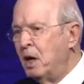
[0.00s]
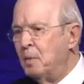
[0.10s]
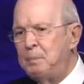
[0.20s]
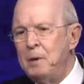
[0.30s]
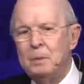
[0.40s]

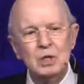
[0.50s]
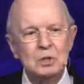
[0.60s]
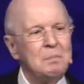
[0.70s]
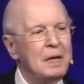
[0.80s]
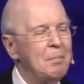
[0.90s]
Uh, people
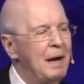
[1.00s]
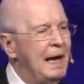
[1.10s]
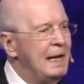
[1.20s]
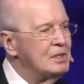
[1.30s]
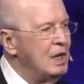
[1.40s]
just
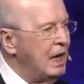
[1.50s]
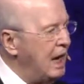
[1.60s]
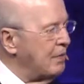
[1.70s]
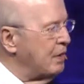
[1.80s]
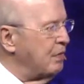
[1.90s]
minimize
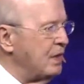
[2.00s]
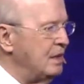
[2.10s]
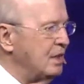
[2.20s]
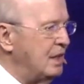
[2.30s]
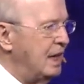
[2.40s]

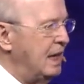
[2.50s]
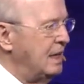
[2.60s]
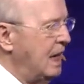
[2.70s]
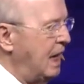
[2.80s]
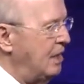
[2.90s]
everything today, and,